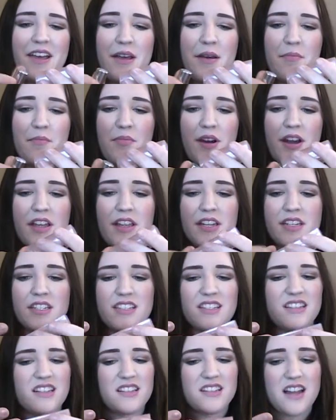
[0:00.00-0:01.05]
But it
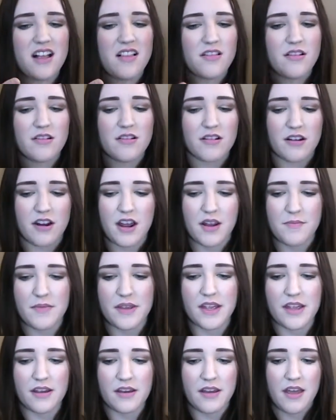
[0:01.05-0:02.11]
just does not look good on
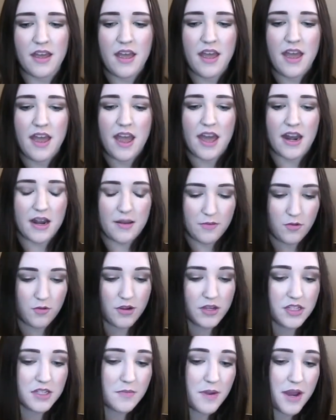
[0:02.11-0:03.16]
me. And I'm
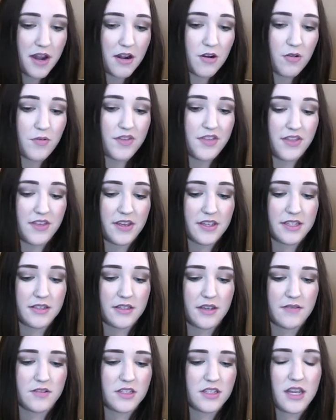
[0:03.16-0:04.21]
going to pair it with this.
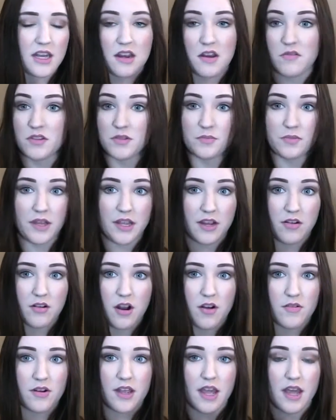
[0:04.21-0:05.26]
I just kind of was playing
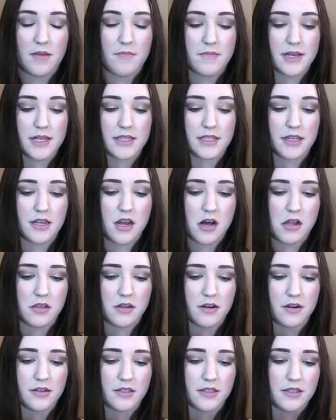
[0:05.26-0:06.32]
around again, mixing
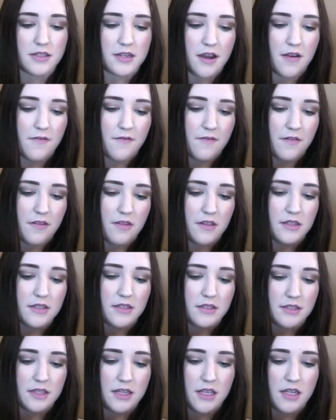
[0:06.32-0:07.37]
colors and stuff. And this
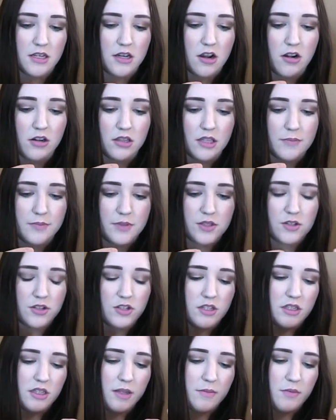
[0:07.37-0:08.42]
is the Tarte Lip
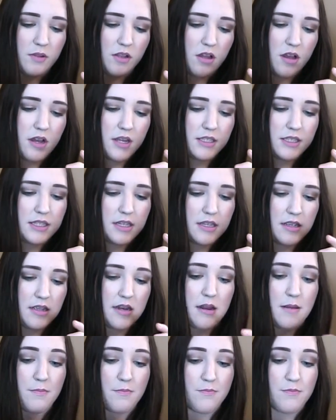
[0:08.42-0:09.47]
Surgent Lip Gloss
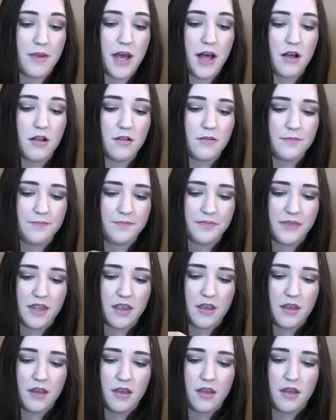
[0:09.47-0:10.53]
in Belle,
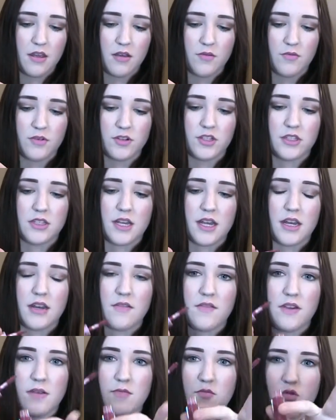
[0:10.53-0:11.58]
which is kind of
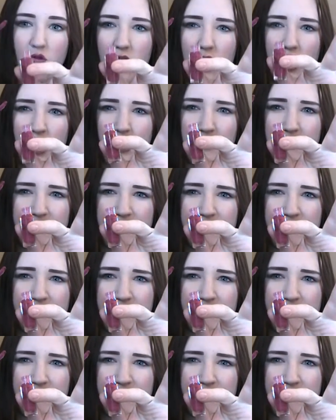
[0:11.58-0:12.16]
a more